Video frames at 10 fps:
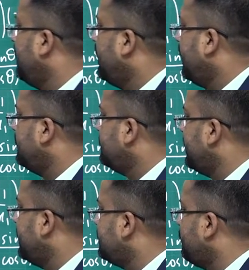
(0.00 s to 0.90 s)
And this
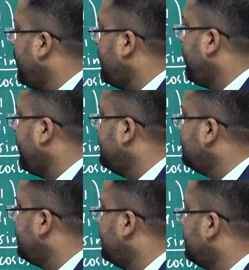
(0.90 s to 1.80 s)
here is y
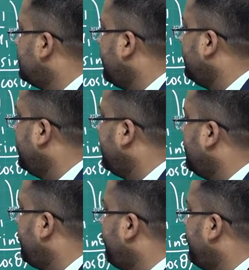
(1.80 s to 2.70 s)
minus sin theta.
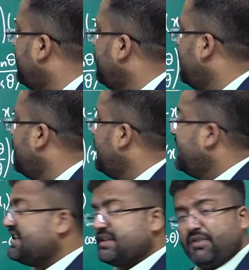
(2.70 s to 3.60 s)

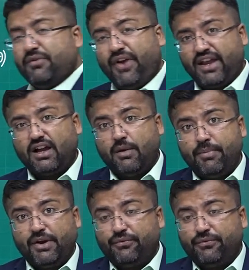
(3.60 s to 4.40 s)
Let's simplify a bit